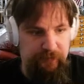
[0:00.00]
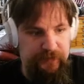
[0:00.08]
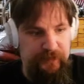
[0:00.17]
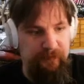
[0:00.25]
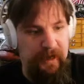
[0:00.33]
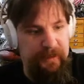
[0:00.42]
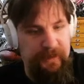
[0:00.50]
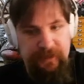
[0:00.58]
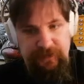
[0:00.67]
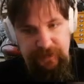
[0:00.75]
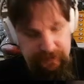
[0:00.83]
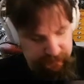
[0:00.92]
she might
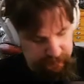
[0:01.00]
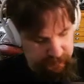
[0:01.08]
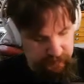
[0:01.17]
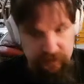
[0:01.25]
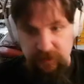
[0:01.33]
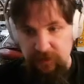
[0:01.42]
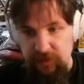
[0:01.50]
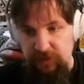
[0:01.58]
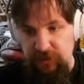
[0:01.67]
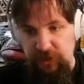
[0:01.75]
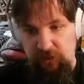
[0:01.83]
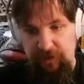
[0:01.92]
need to
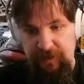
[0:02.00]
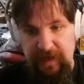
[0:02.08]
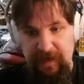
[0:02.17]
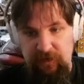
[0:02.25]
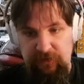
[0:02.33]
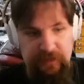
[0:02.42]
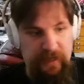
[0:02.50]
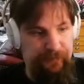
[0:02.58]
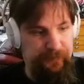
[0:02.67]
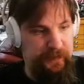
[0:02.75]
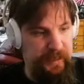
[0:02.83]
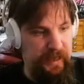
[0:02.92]
urinate or
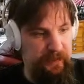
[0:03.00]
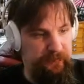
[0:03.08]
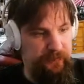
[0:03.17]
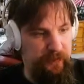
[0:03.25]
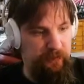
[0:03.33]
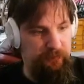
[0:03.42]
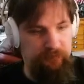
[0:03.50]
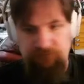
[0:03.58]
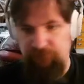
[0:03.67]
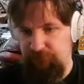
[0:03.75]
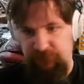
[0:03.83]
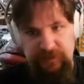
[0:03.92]
defecate, so
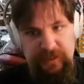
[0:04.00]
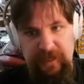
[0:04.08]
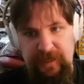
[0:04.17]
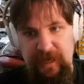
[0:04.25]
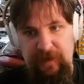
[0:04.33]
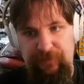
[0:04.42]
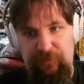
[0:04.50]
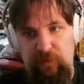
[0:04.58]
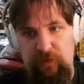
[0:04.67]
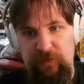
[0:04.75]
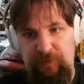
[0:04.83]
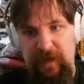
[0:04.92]
I can't
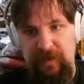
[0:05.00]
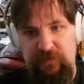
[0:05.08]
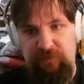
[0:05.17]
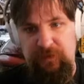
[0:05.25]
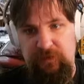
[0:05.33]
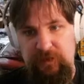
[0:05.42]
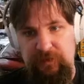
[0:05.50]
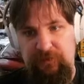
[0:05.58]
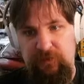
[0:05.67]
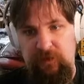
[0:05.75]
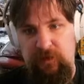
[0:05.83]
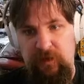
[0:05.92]
afford the possibility
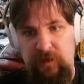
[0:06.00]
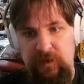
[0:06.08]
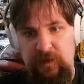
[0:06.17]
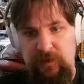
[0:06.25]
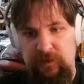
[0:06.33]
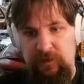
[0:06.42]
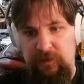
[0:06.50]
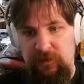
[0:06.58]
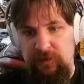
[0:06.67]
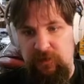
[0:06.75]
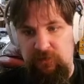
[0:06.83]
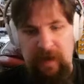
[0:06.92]
of her
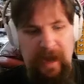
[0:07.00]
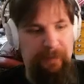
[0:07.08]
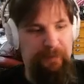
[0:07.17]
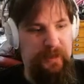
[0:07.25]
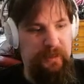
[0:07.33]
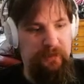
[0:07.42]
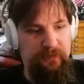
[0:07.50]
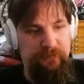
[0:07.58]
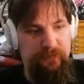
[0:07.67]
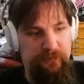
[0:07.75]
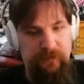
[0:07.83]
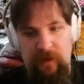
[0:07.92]
crapping
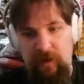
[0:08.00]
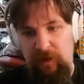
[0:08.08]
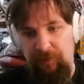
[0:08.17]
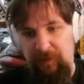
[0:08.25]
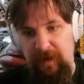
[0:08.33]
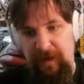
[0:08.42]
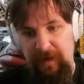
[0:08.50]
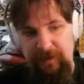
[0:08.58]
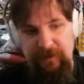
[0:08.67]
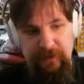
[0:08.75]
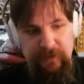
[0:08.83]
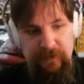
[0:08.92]
on
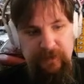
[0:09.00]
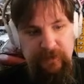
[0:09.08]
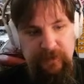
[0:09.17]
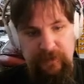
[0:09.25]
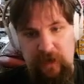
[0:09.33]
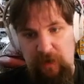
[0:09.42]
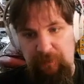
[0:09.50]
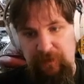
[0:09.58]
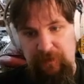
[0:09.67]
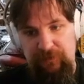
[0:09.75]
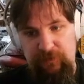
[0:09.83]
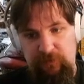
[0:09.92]
my
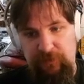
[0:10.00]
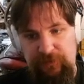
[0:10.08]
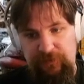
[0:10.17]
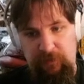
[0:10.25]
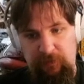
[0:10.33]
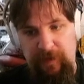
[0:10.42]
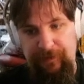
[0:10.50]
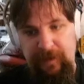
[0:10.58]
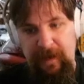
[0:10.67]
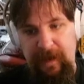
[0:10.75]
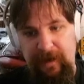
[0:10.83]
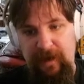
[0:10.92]
carpet, of course. Don't want
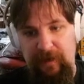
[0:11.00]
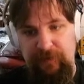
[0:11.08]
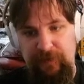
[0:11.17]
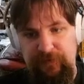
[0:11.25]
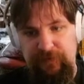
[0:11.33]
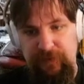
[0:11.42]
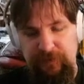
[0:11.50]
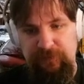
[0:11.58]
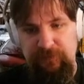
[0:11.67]
that, obviously.